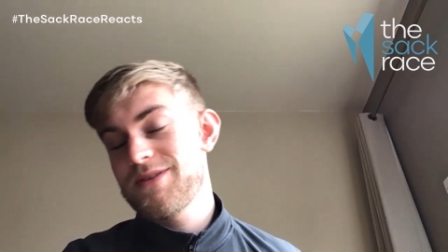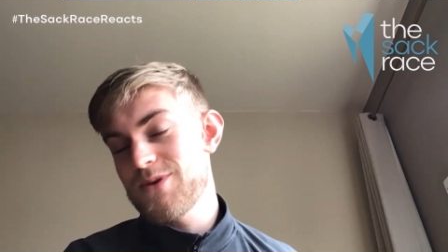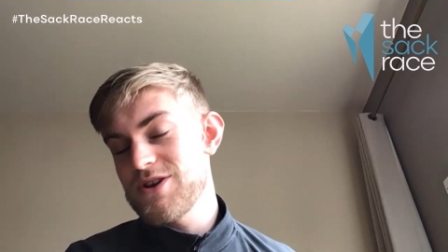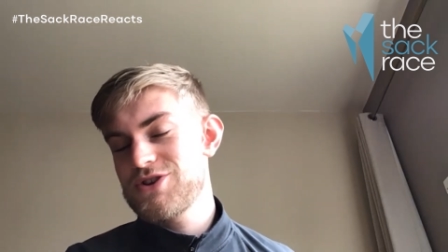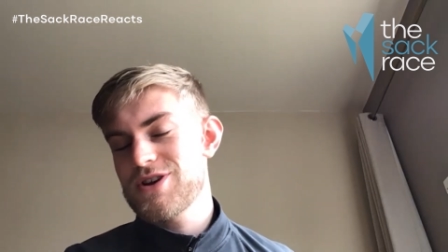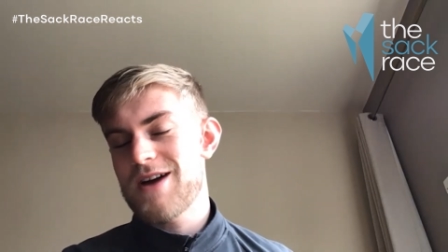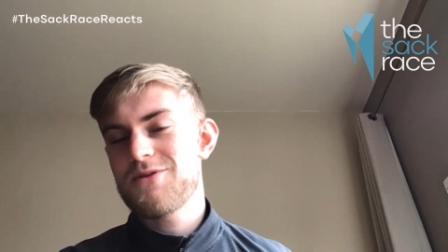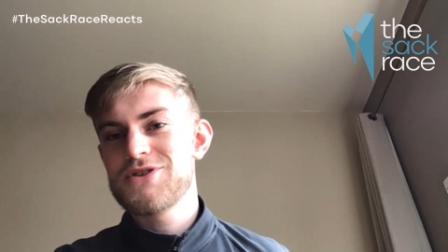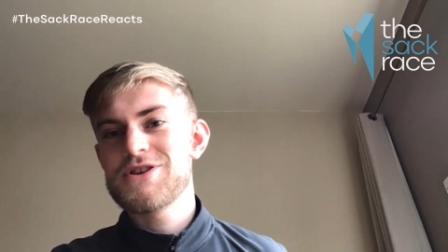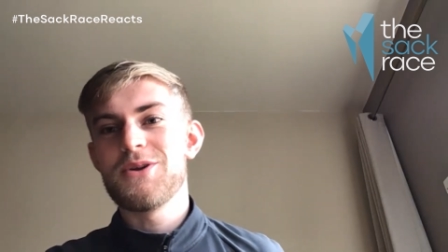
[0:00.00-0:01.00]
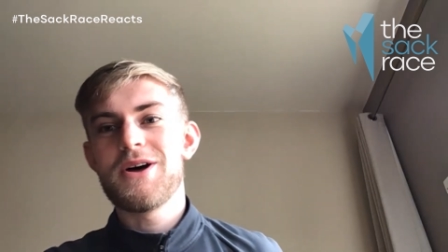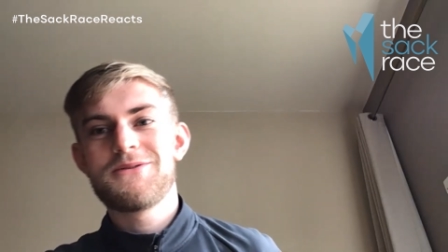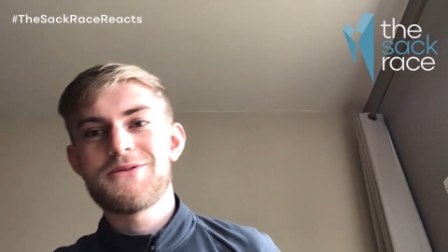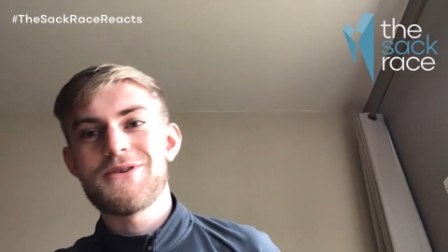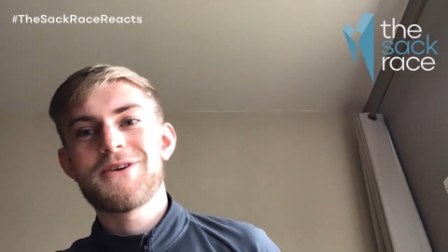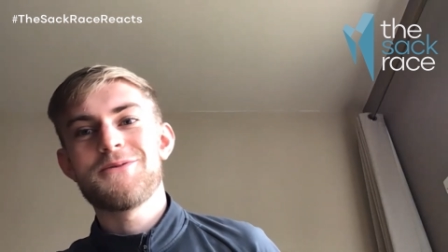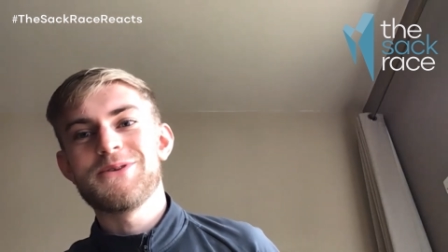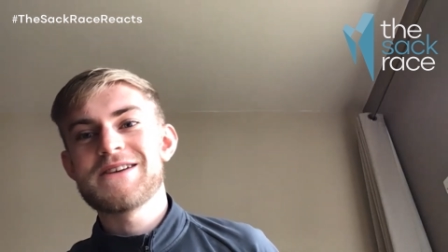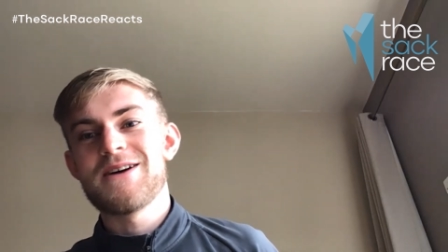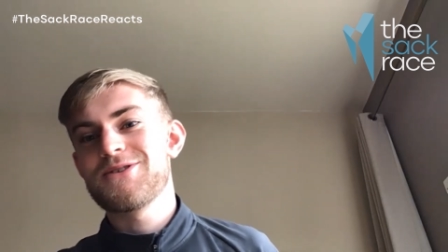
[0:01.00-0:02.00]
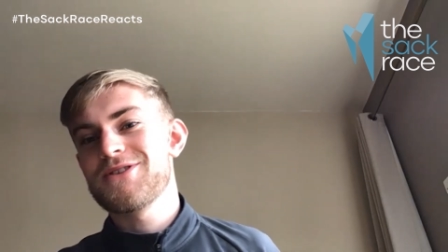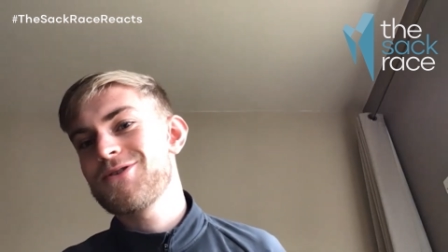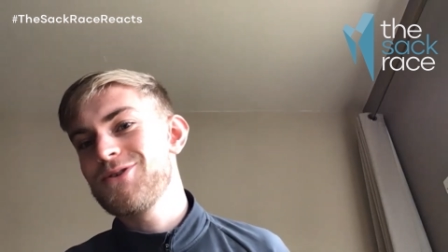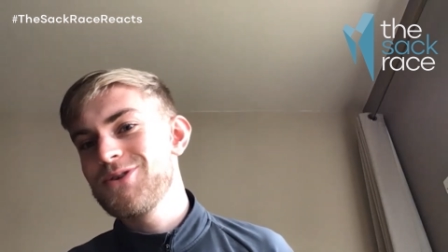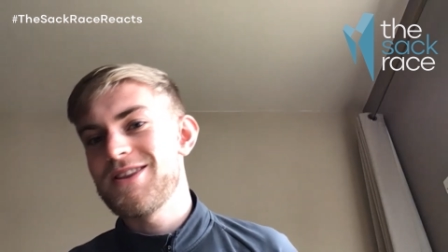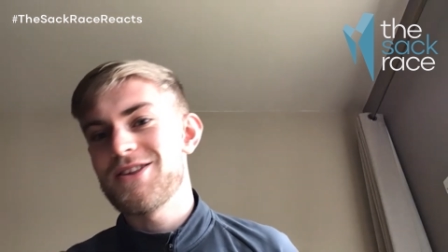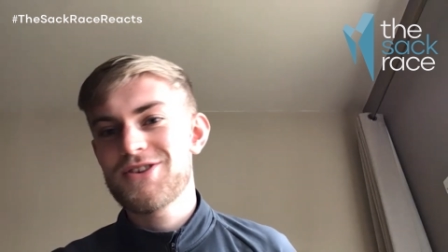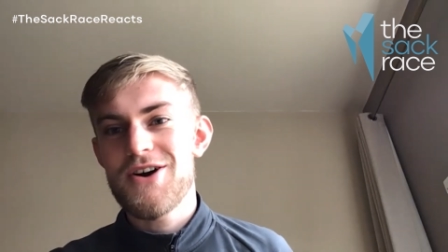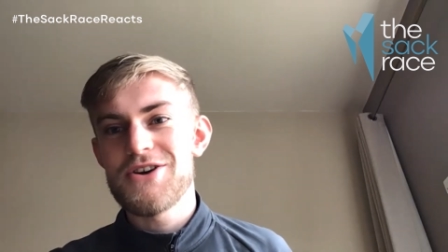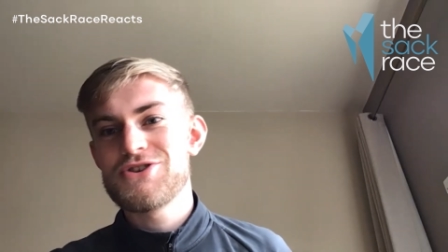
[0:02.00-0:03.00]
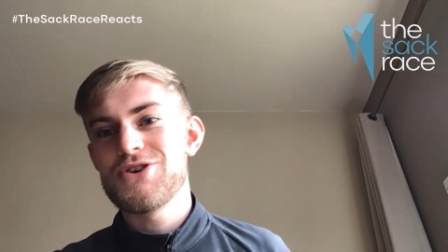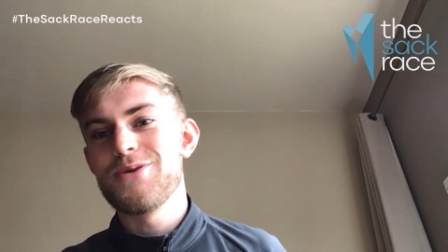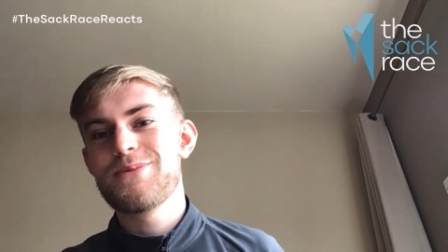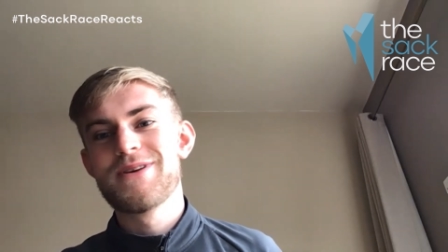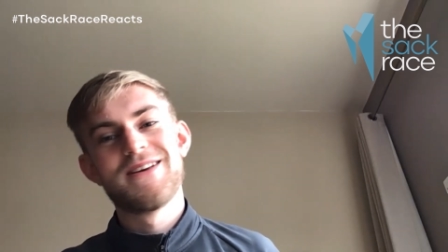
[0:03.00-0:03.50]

which I've got told off for a couple of times because I called it the Scottish Cup,